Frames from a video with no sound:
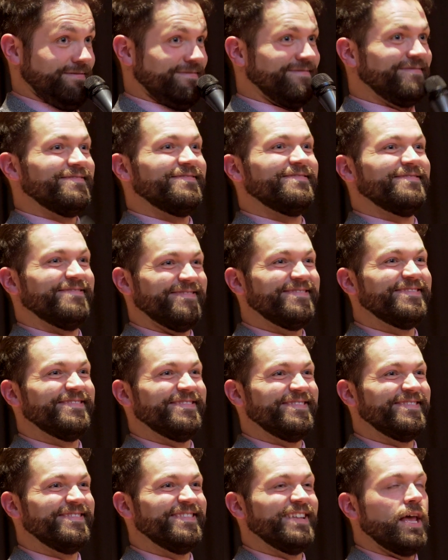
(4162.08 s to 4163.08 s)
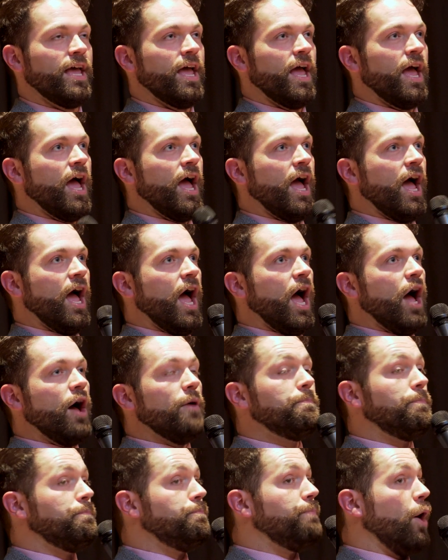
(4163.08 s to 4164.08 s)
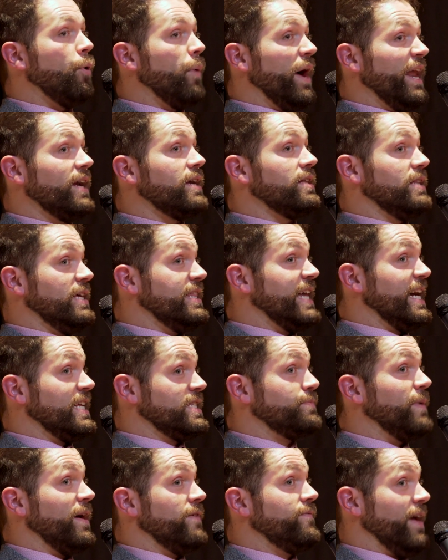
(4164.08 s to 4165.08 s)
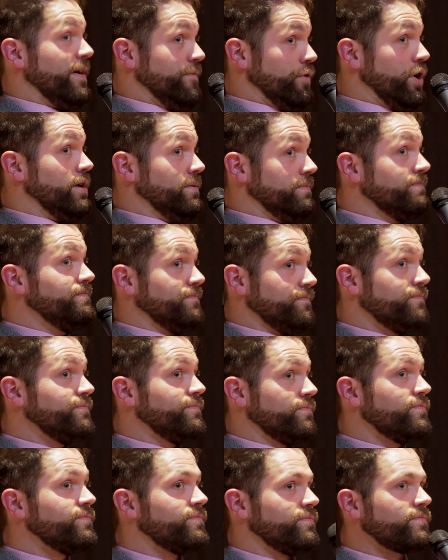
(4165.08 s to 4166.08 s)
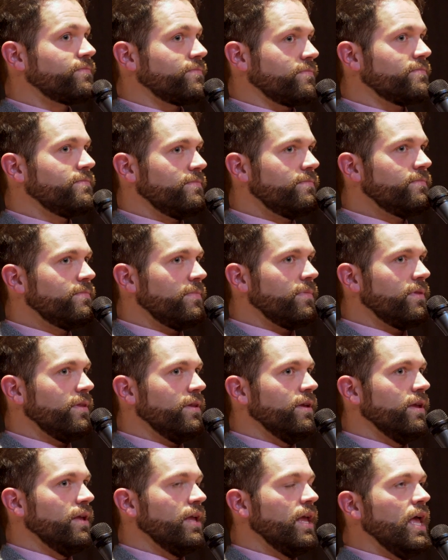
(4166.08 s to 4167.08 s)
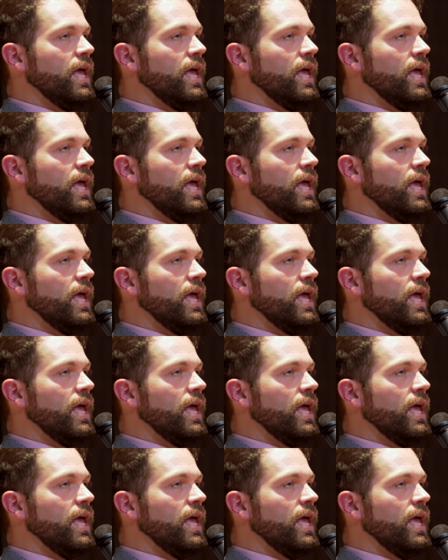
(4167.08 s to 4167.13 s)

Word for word: Is, is that your favorite of the four, or is there one? That Poetically, that's like? my favorite. Yeah. How about musically?